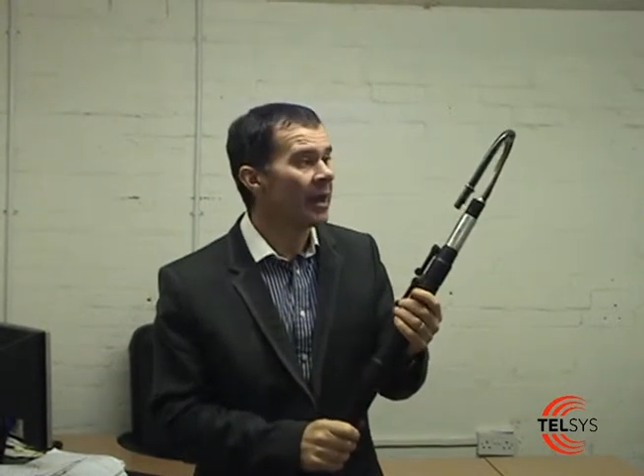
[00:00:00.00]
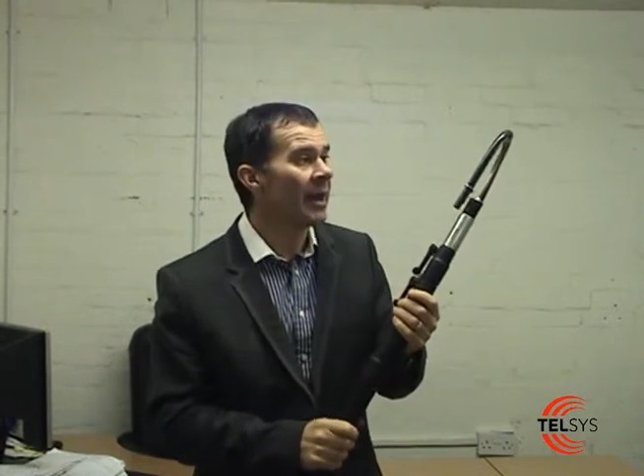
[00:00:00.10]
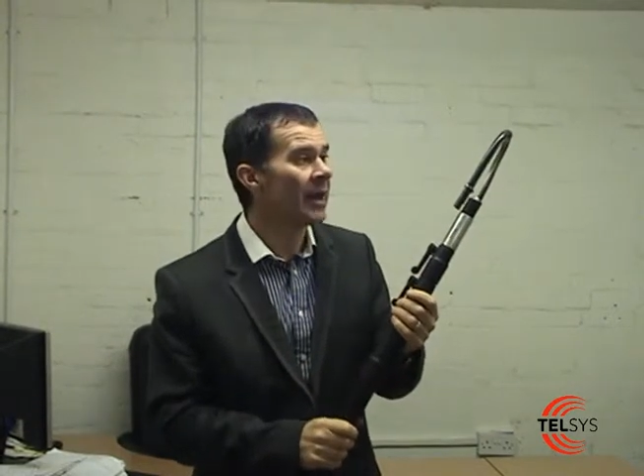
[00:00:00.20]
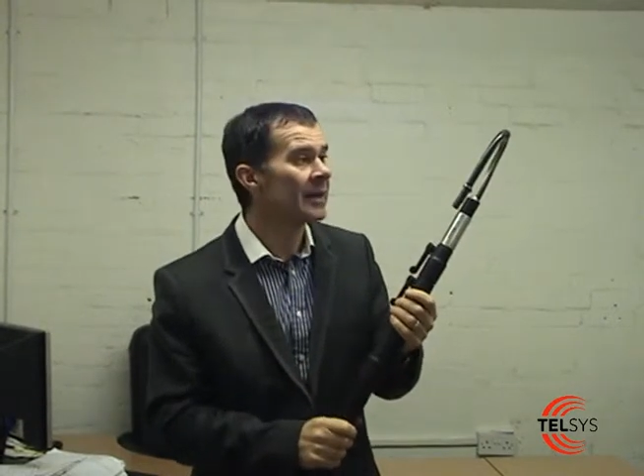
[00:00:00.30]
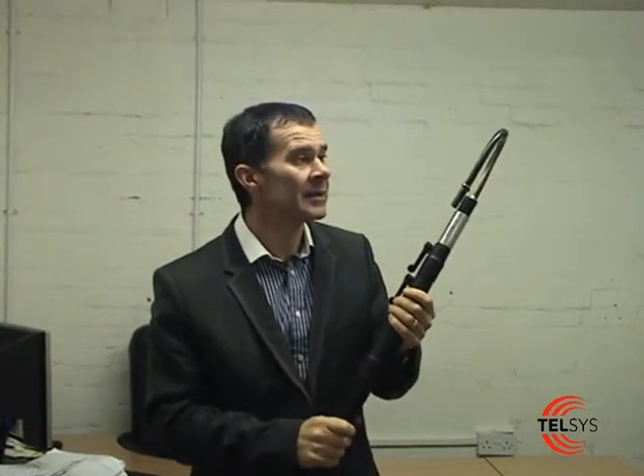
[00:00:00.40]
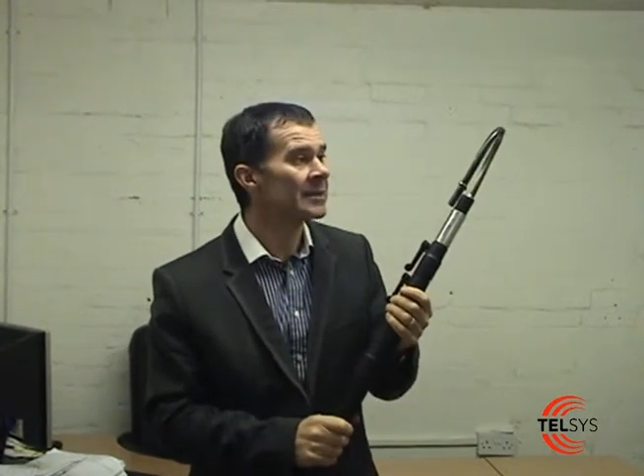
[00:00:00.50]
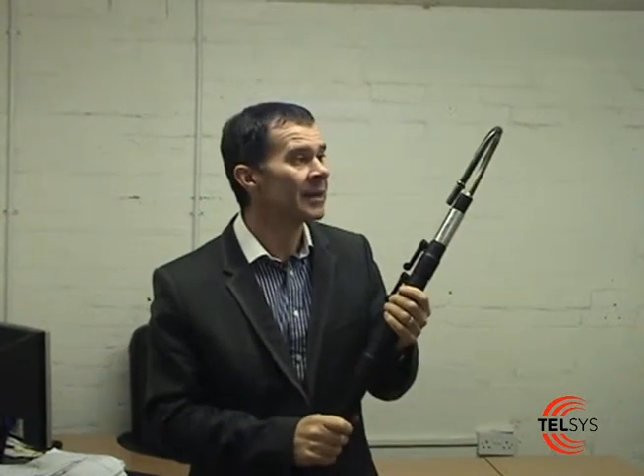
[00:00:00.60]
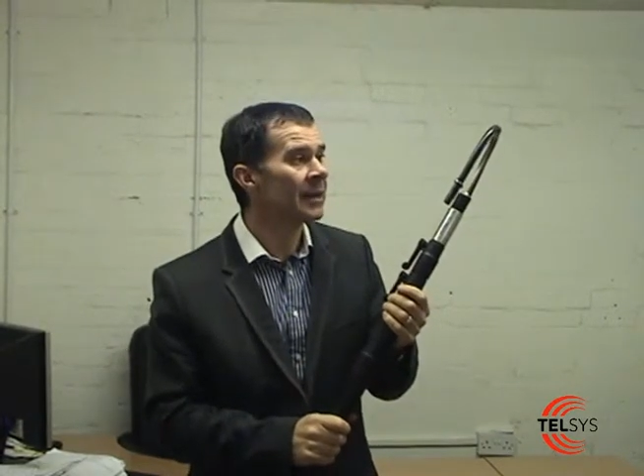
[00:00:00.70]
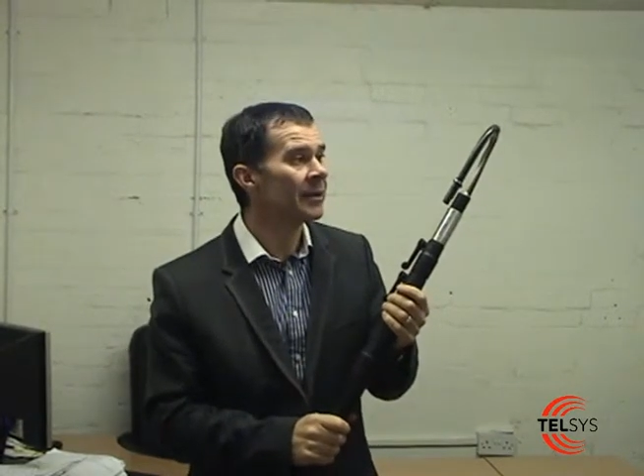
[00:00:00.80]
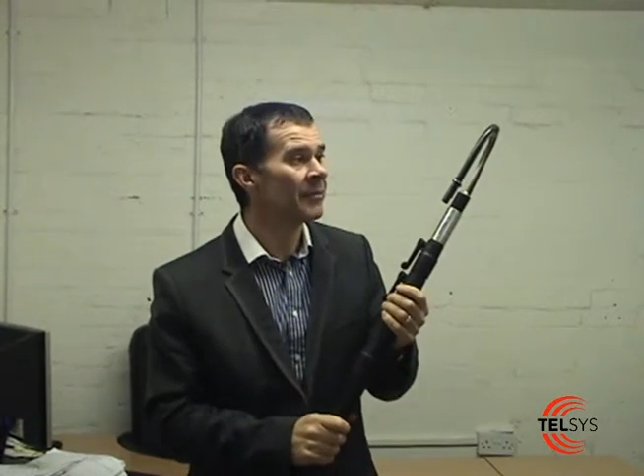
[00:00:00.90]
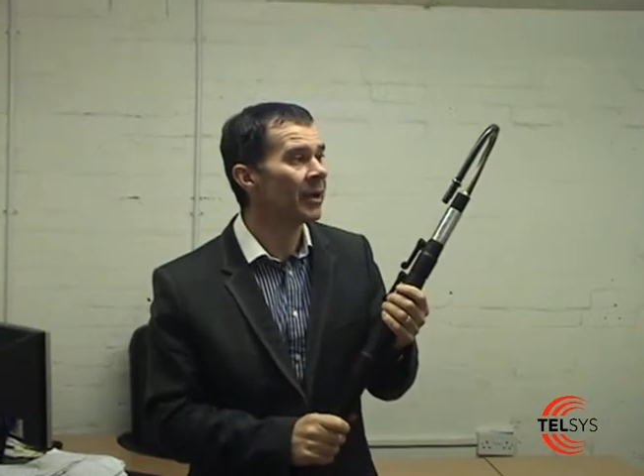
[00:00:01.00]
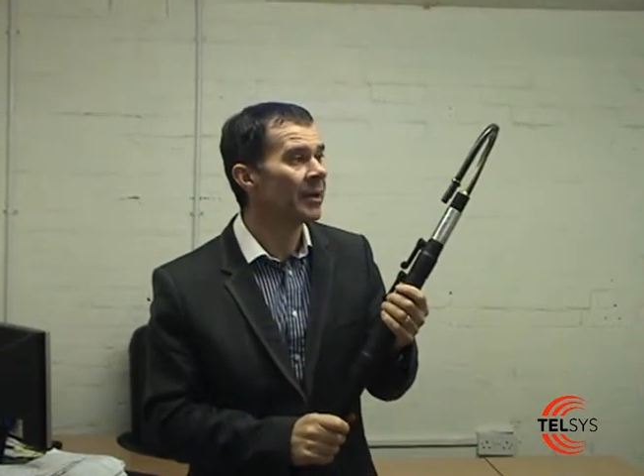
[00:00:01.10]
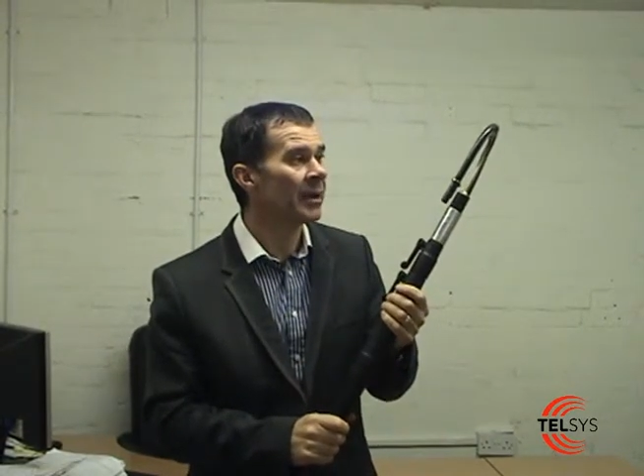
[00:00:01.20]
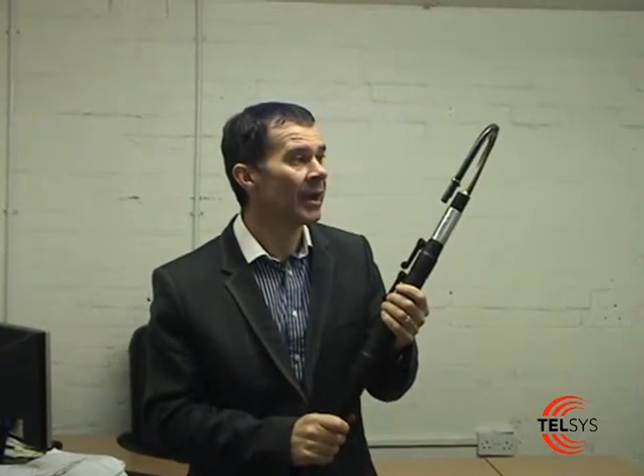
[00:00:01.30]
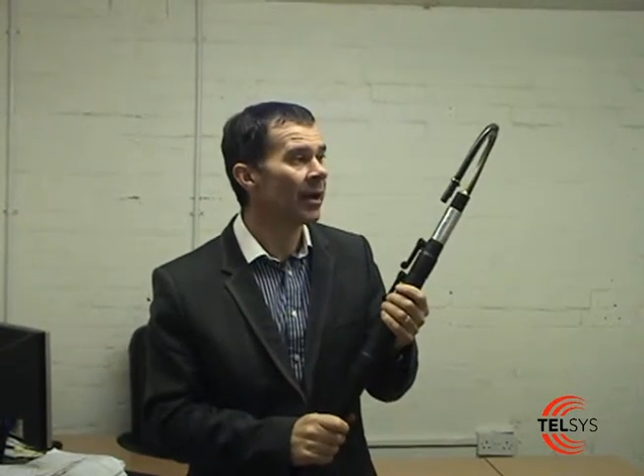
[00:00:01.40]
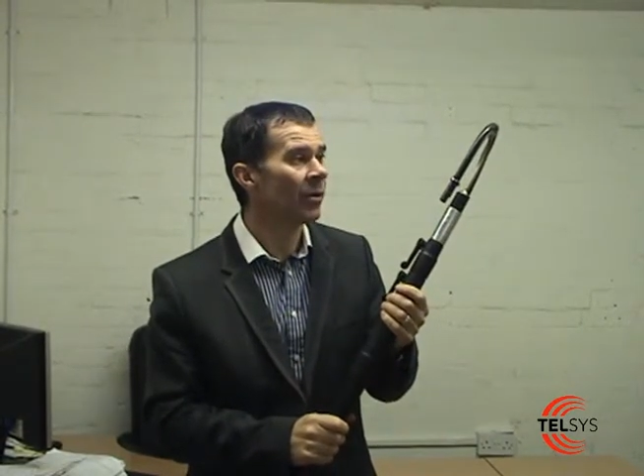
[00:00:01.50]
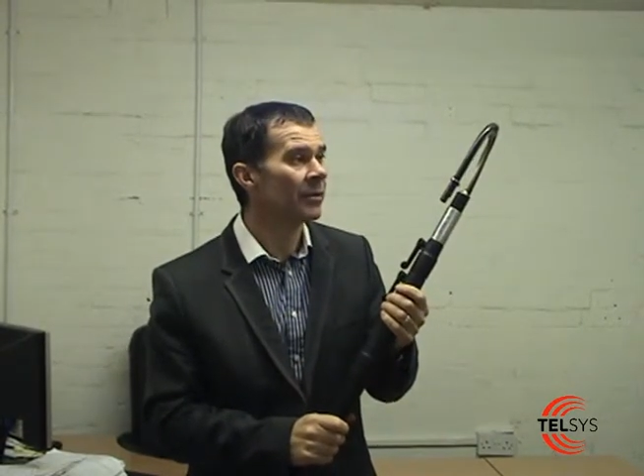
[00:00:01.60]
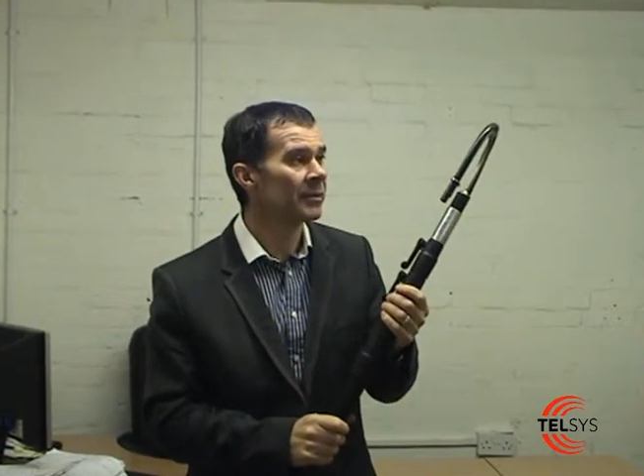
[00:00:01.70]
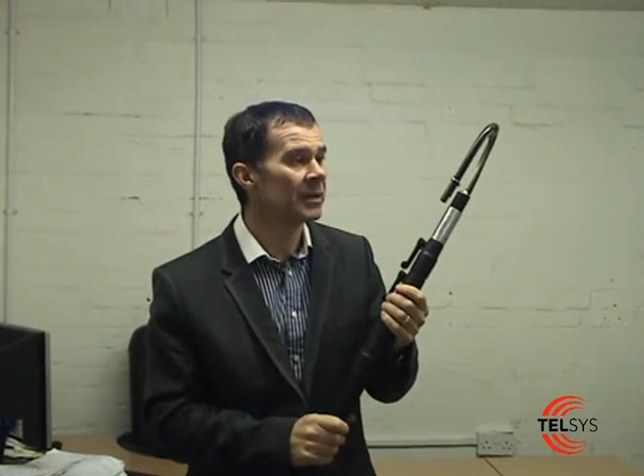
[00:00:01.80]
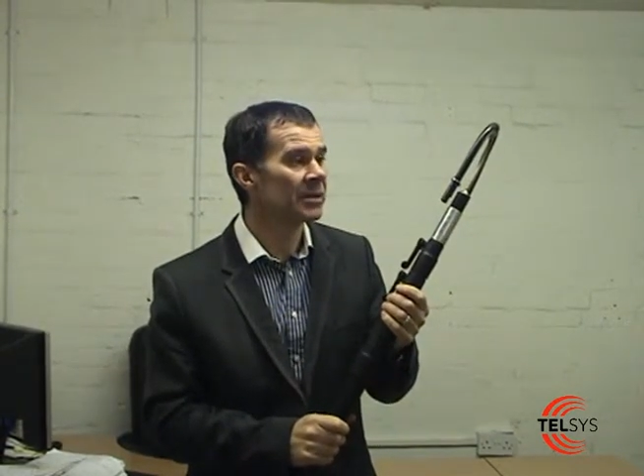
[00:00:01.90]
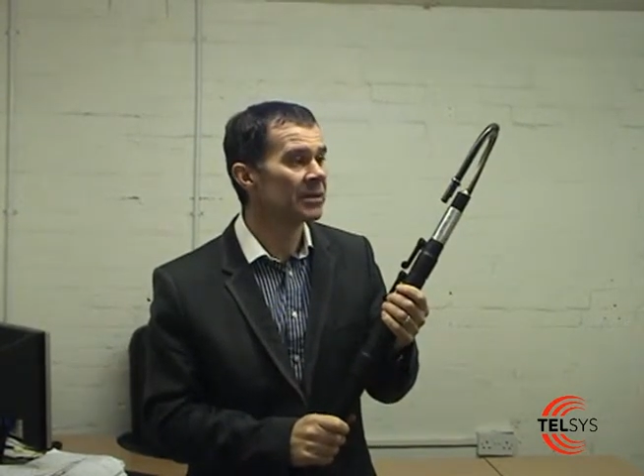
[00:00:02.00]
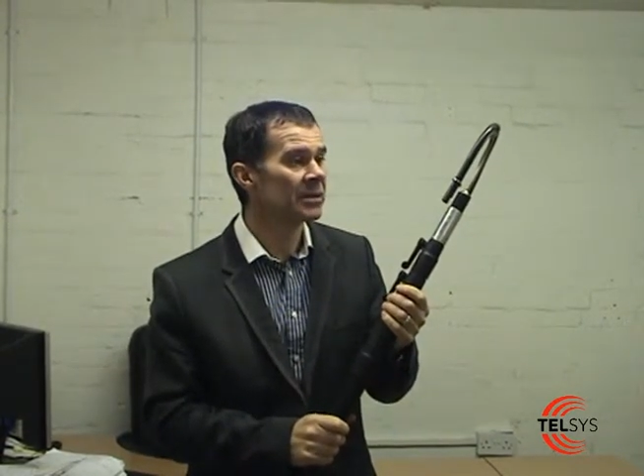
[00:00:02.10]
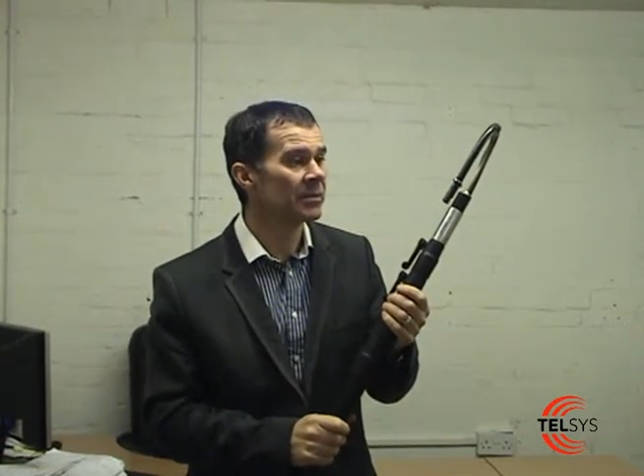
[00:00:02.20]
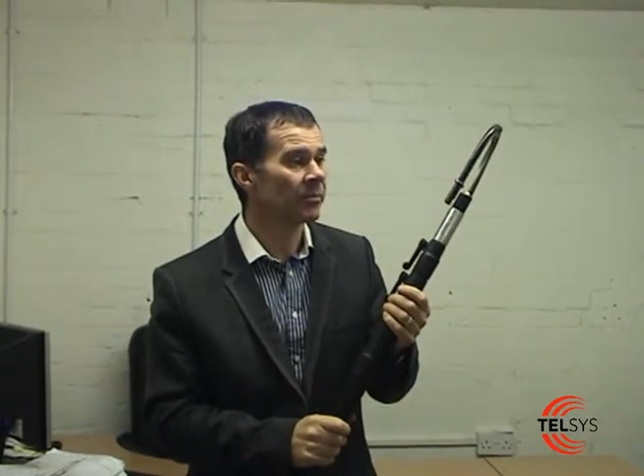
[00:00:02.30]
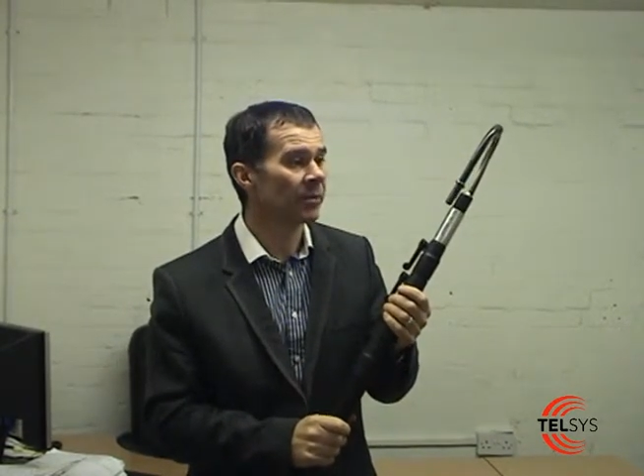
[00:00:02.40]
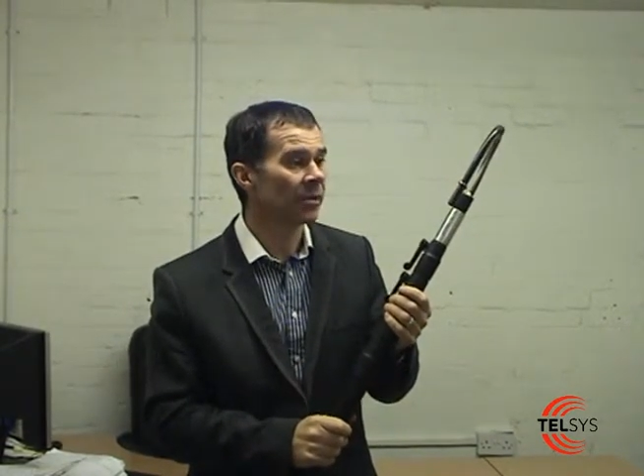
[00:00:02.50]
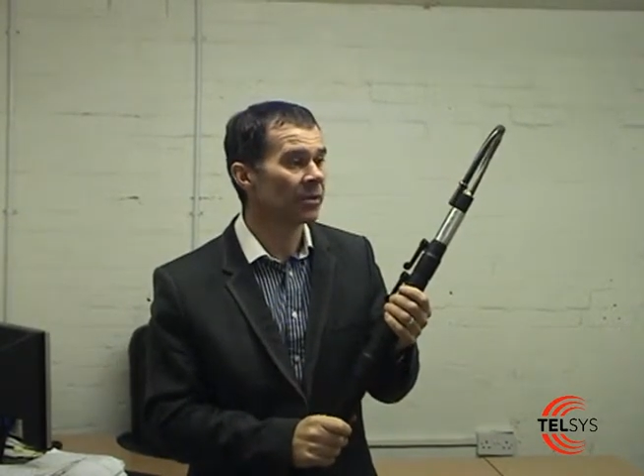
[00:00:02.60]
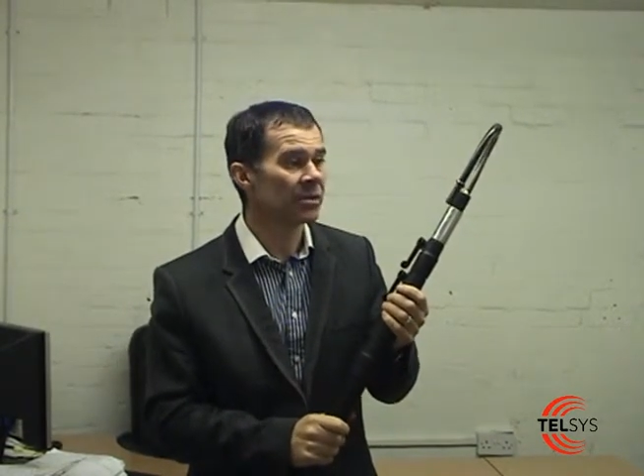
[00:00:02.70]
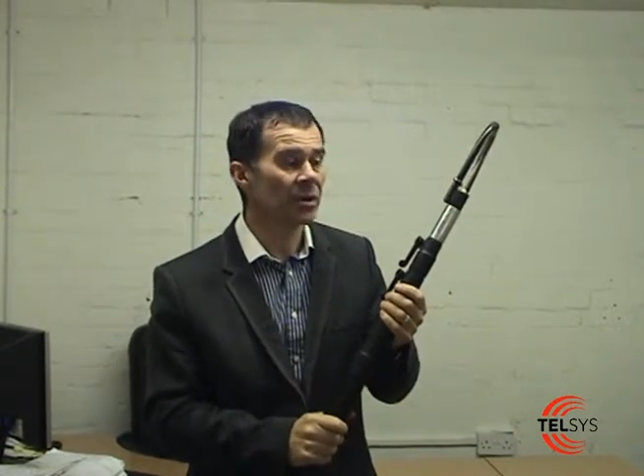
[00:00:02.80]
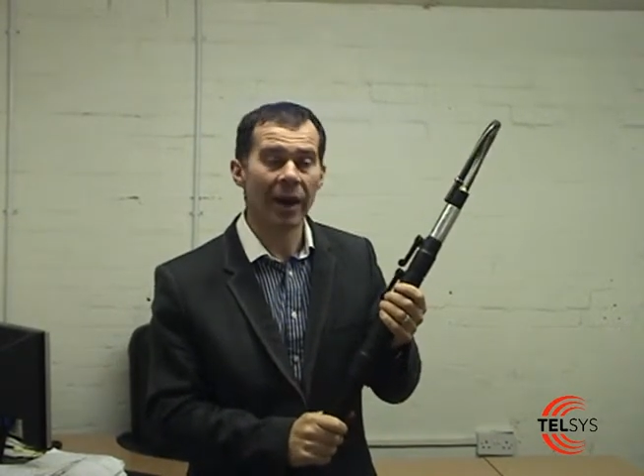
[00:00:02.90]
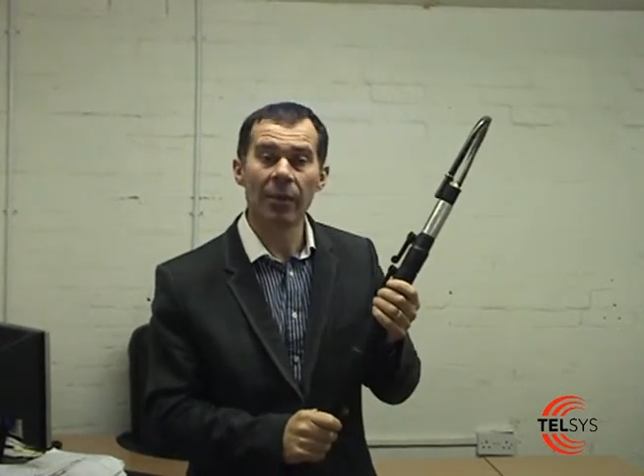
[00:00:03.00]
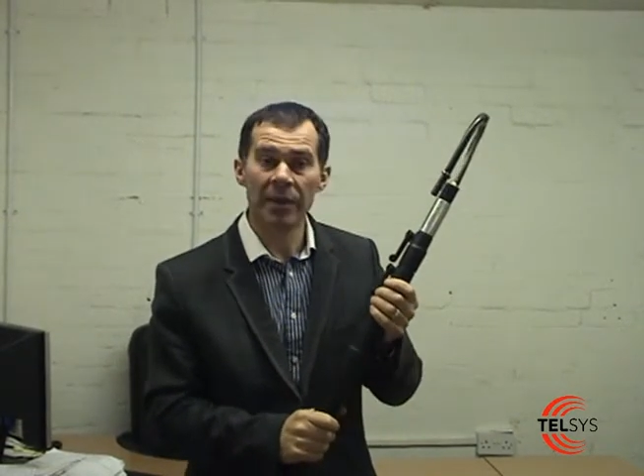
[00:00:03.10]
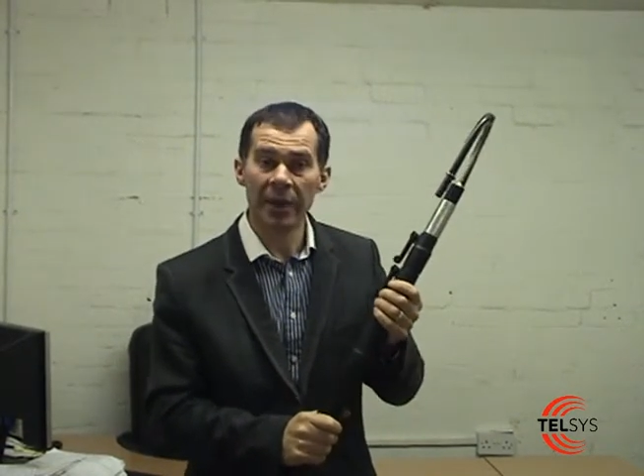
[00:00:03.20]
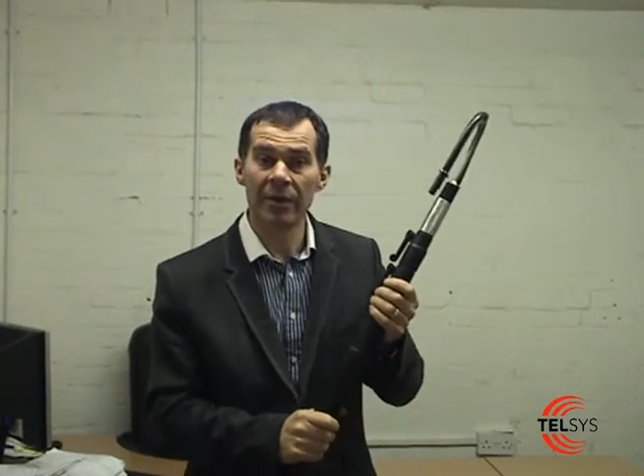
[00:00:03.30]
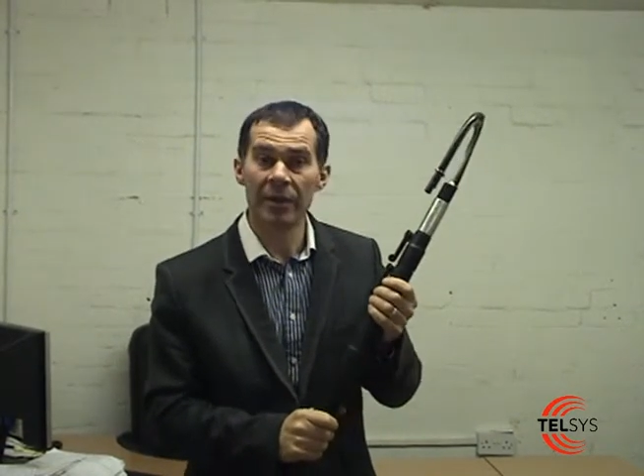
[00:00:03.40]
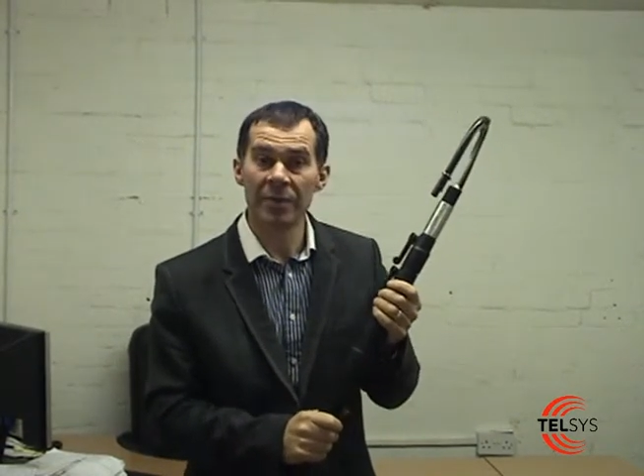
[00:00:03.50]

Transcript: and now these products are out there